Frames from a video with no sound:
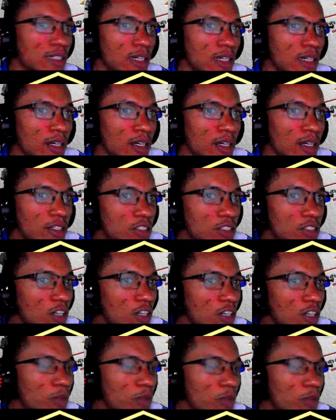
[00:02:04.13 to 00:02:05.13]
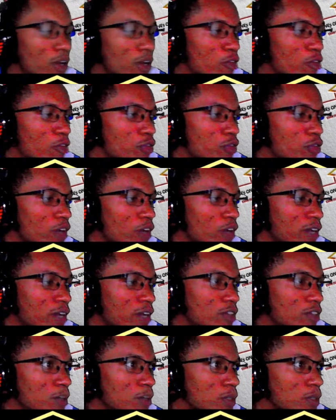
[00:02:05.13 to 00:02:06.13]
the sum of every 5
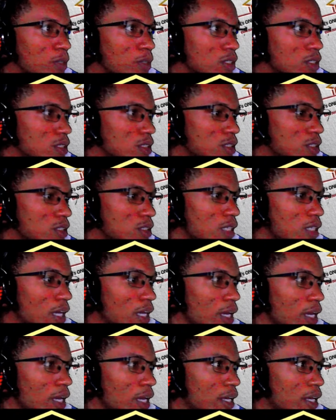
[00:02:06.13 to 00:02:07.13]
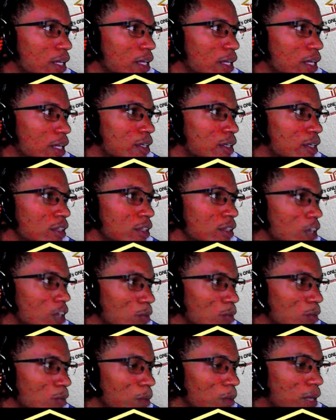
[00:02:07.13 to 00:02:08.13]
numbers in the number
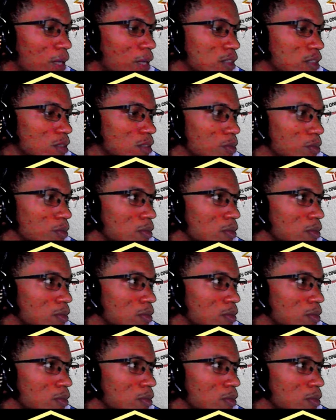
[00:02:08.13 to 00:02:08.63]
pattern